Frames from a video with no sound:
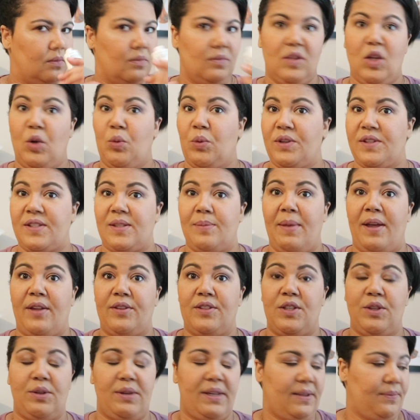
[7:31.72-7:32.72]
No real smell
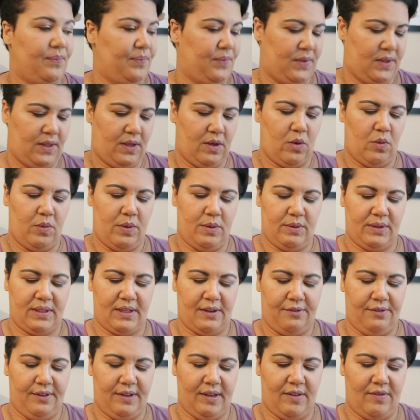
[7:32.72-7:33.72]
to it, so we will
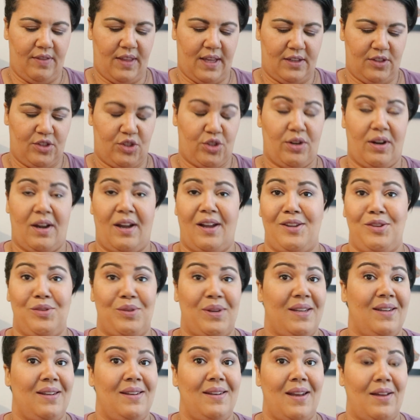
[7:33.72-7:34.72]
definitely give that a try. You
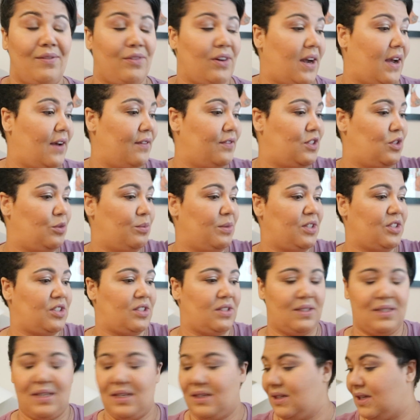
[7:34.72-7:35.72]
can never have too much
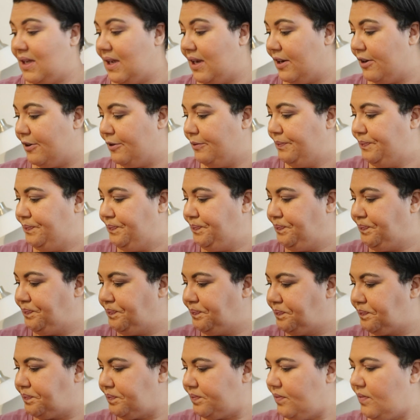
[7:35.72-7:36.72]
skincare.
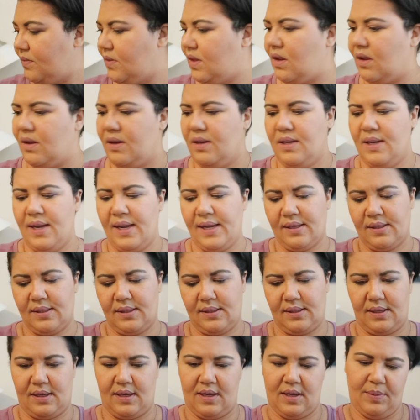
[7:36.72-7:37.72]

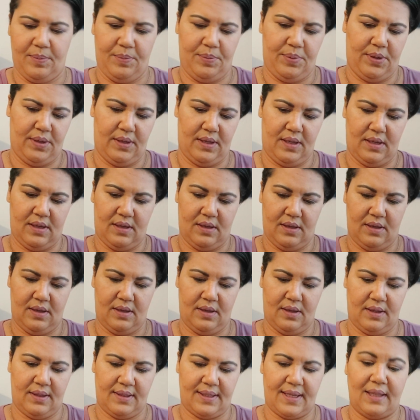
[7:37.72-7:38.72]
Next up
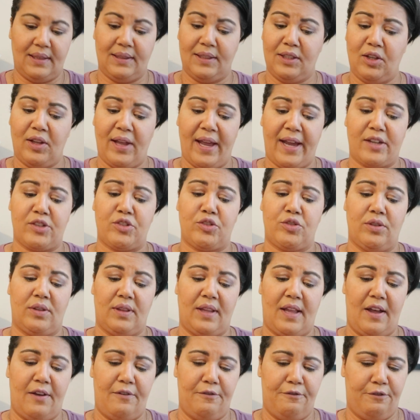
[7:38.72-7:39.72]
is a little extra
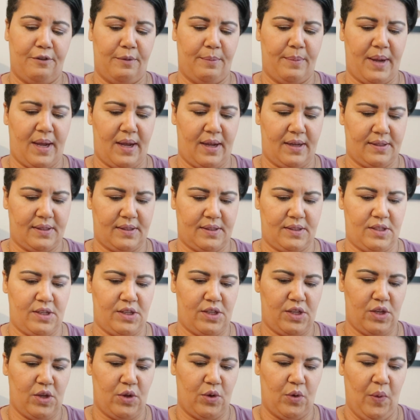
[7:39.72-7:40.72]
love from us to
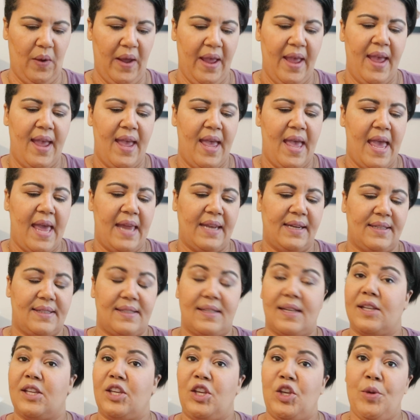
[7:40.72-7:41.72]
you and
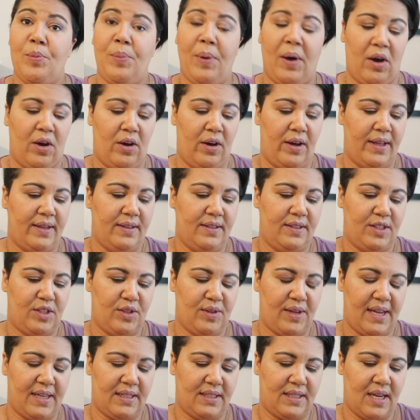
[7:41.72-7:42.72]
it's a coupon to
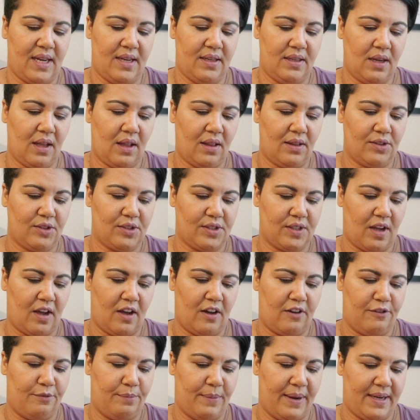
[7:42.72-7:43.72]
get $10
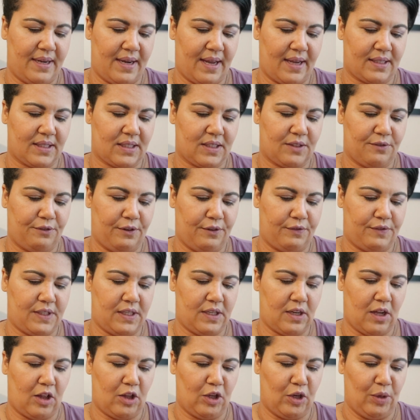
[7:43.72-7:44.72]
off my next
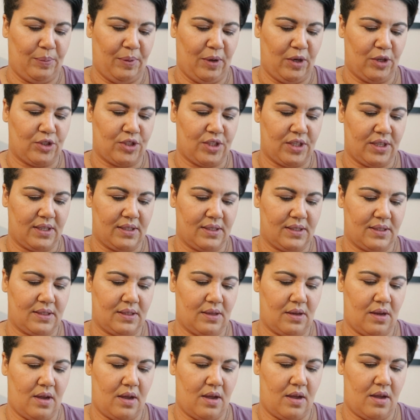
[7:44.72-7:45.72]
$50 purchase.
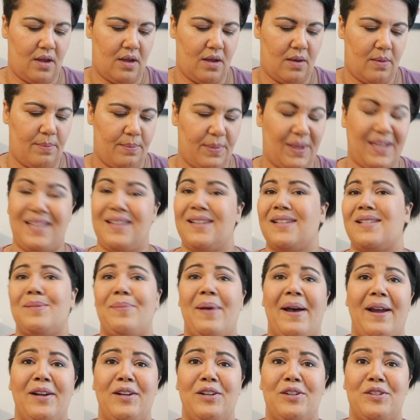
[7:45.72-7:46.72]
Um, but it
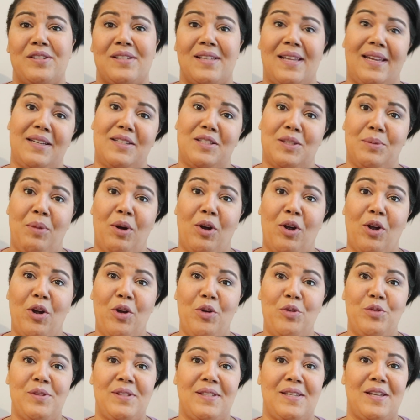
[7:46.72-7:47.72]
expires like
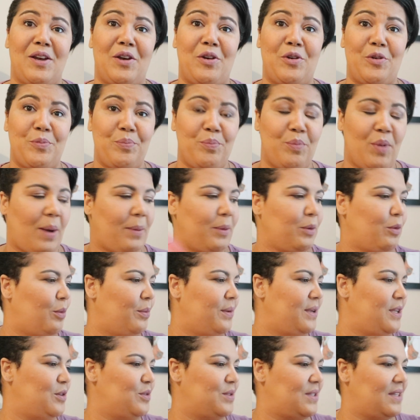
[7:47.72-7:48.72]
tomorrow, so probably won't
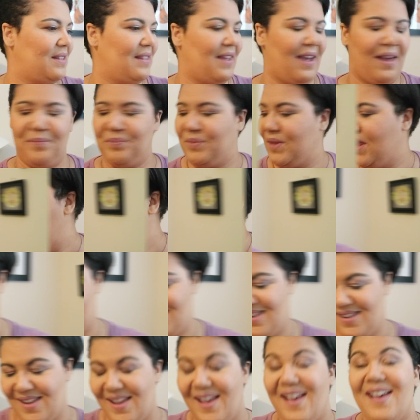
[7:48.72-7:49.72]
be using that.
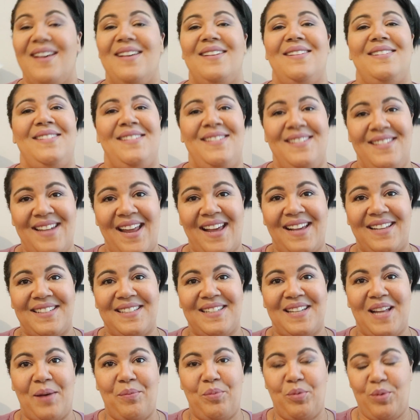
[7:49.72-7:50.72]

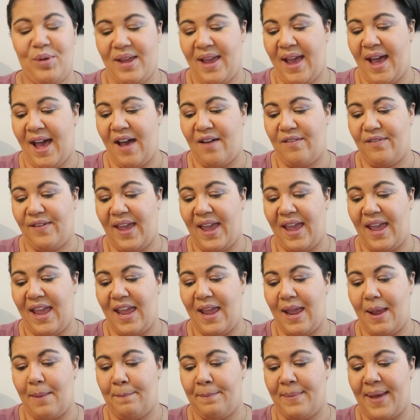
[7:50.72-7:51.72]
Next up, we have
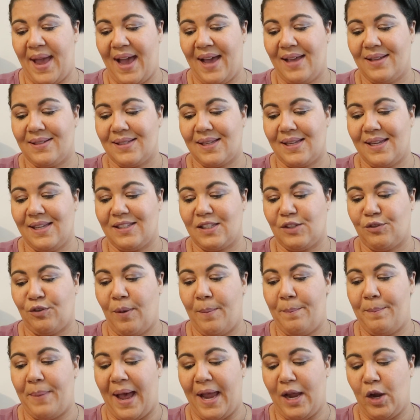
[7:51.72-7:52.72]
a mask. It's
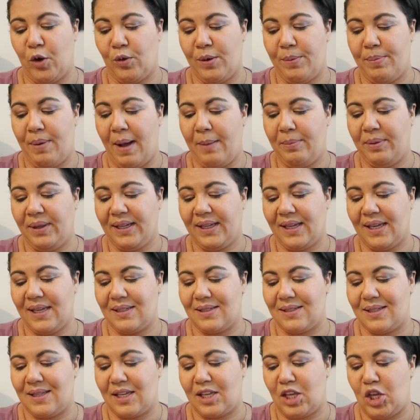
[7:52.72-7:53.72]
from BioRepublic.
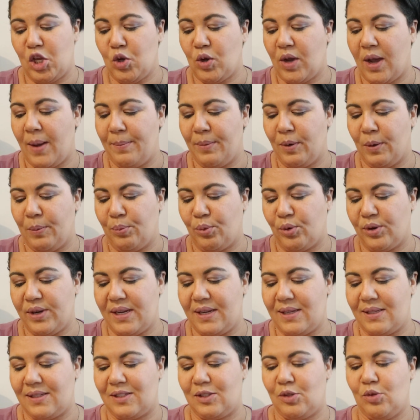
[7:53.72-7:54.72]
It's the Cucumber
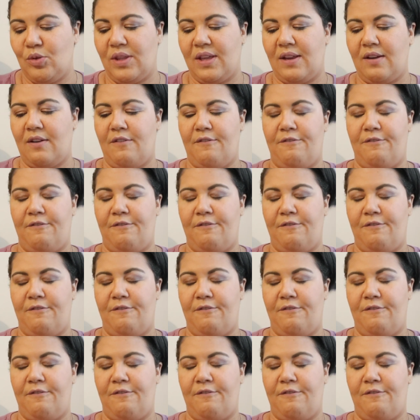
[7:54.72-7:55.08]
Breeze Soothing